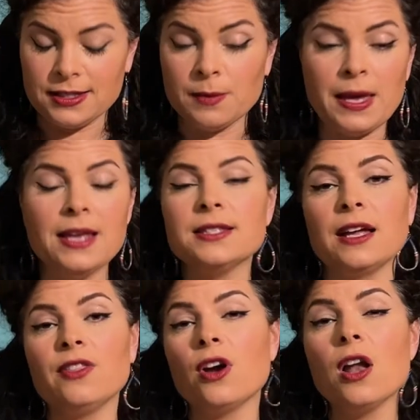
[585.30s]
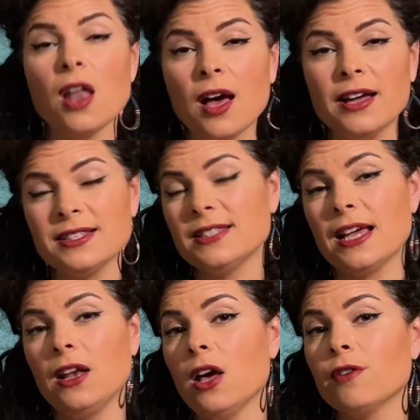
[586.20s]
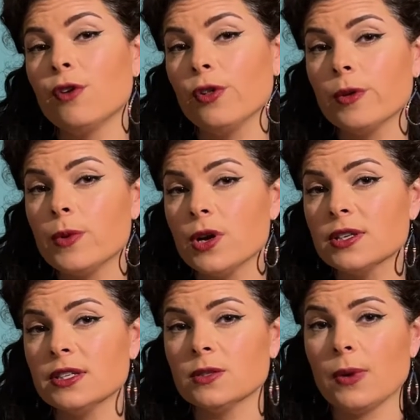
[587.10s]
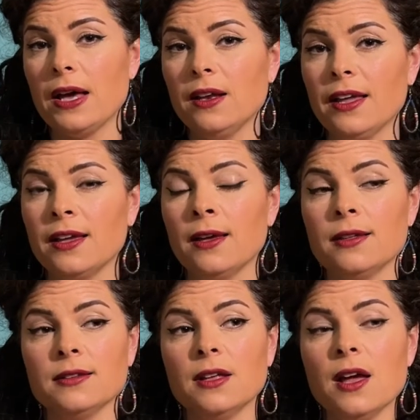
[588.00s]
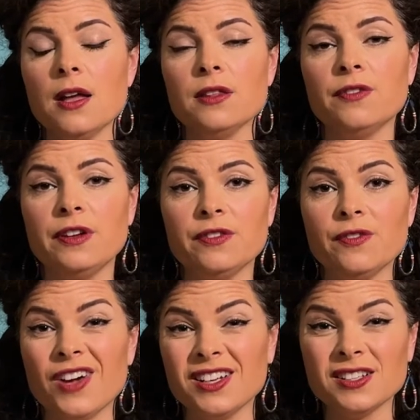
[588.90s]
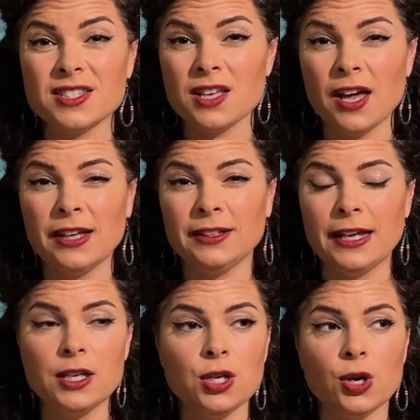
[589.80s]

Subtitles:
amazing. And there are a lot, as I say, a lot of other books as well, like The Fifth Vital Sign, like,